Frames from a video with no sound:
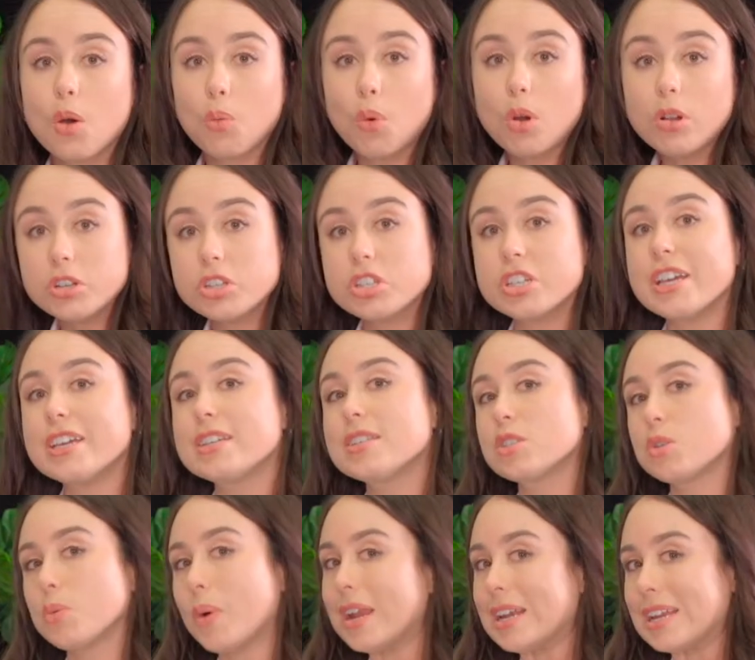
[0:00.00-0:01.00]
What checks
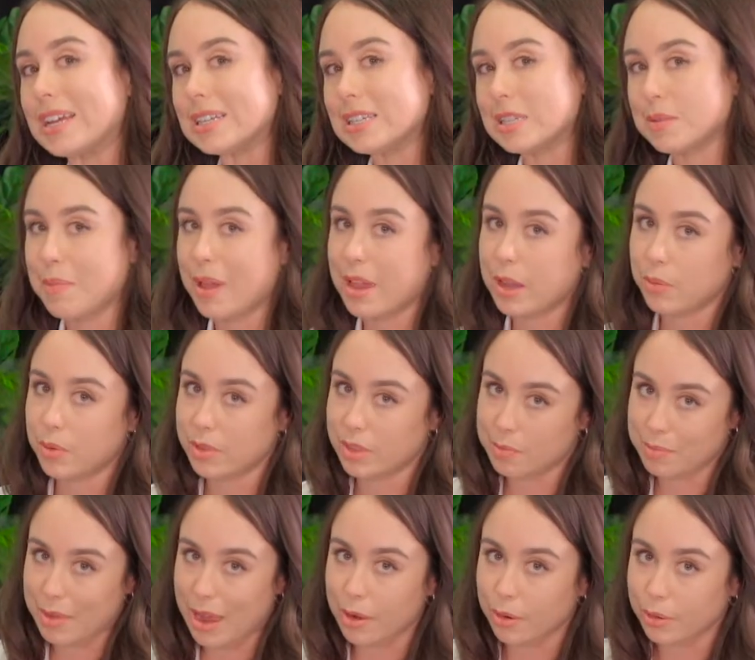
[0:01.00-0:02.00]
do I need to make with the
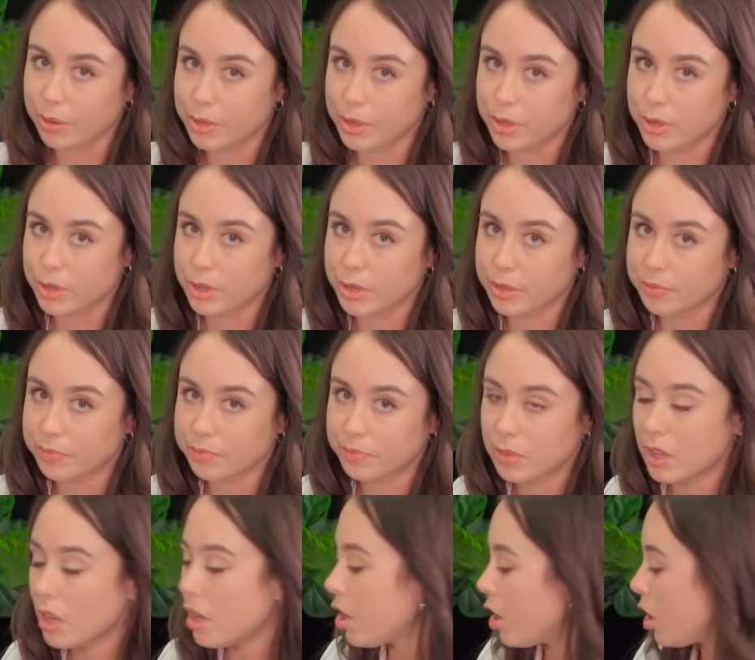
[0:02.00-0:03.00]
barrel union?
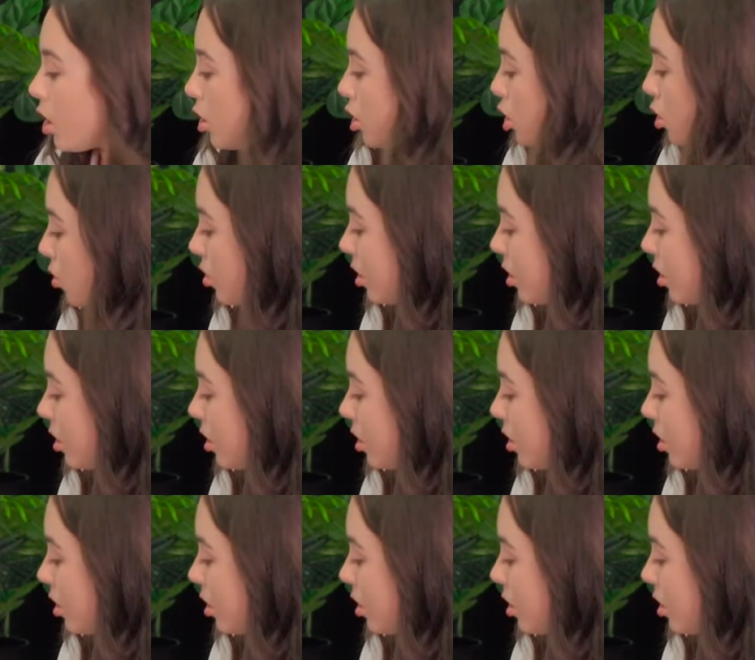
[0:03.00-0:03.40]
You will